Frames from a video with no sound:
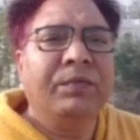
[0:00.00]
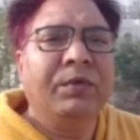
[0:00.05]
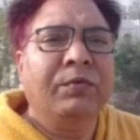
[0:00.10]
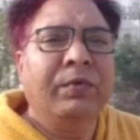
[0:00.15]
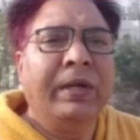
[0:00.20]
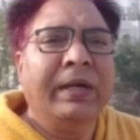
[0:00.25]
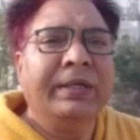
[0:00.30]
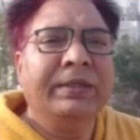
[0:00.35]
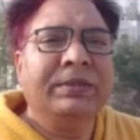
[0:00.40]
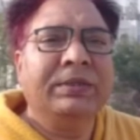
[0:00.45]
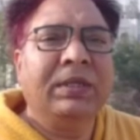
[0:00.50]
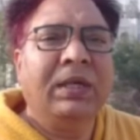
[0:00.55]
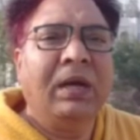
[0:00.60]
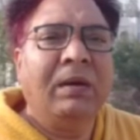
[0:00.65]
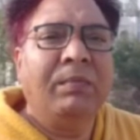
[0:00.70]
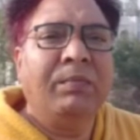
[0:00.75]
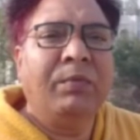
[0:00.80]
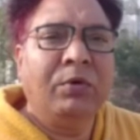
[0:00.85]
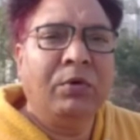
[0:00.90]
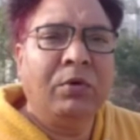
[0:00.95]
whereas uh,
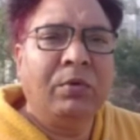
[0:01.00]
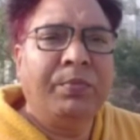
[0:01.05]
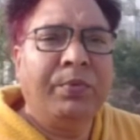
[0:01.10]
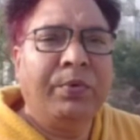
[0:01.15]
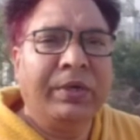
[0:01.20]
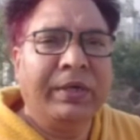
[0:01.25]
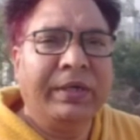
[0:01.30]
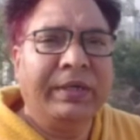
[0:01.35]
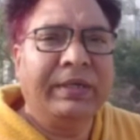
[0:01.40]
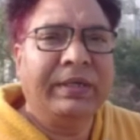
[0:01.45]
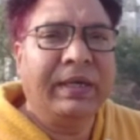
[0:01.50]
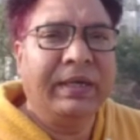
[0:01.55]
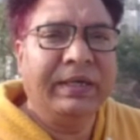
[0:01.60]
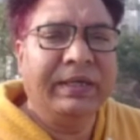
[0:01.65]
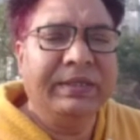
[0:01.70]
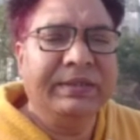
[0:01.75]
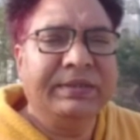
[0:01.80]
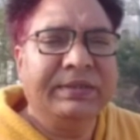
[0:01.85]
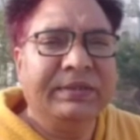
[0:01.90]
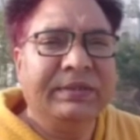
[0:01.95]
monoporate
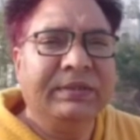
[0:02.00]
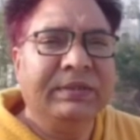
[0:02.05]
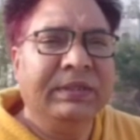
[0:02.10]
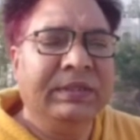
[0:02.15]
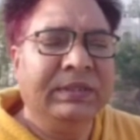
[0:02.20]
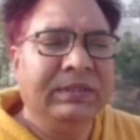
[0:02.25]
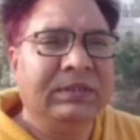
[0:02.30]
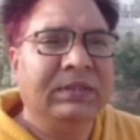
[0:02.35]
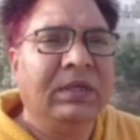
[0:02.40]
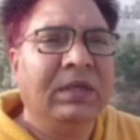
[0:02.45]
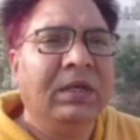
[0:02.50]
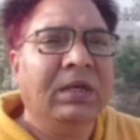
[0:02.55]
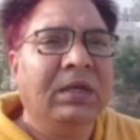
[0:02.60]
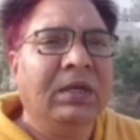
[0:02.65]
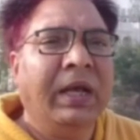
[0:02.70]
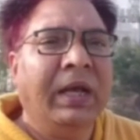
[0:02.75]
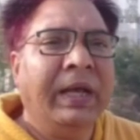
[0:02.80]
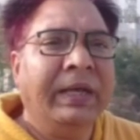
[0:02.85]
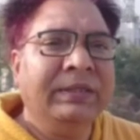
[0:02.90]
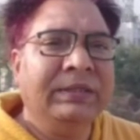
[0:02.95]
condition is,
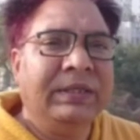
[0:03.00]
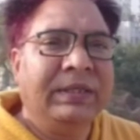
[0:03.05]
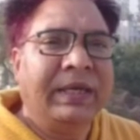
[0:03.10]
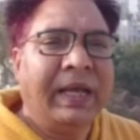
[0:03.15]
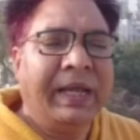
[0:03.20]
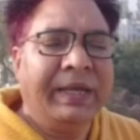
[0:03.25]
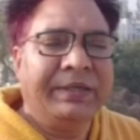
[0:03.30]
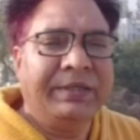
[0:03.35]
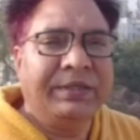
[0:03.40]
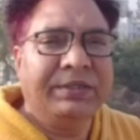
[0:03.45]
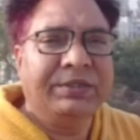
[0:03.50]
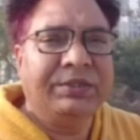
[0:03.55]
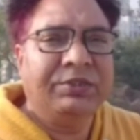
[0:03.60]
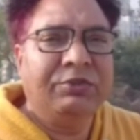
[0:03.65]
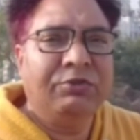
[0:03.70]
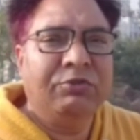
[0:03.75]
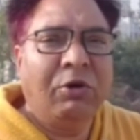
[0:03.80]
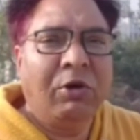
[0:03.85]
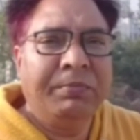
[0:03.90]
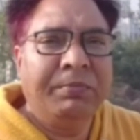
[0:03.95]
uh, is a
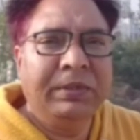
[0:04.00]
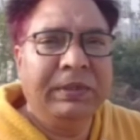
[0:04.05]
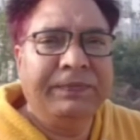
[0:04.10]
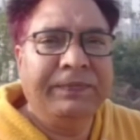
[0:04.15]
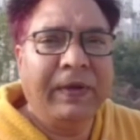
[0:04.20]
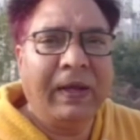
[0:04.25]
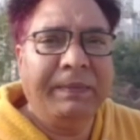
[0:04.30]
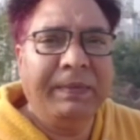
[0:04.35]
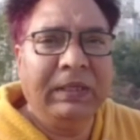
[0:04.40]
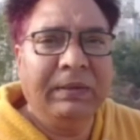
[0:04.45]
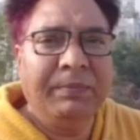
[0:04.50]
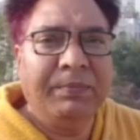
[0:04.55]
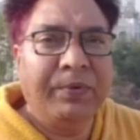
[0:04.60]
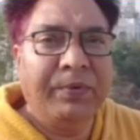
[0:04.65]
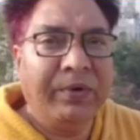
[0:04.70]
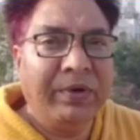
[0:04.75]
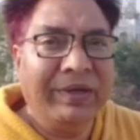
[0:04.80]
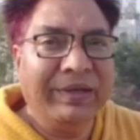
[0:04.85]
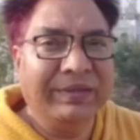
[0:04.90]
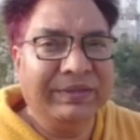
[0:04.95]
characteristic of the family
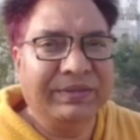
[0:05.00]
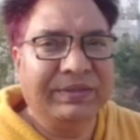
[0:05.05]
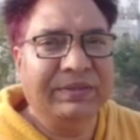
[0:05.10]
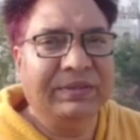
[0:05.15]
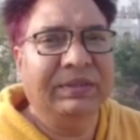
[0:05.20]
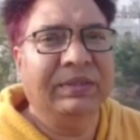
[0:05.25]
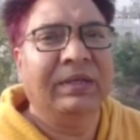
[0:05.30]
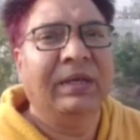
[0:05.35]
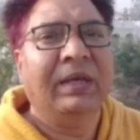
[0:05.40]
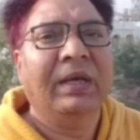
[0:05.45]
Poaceae.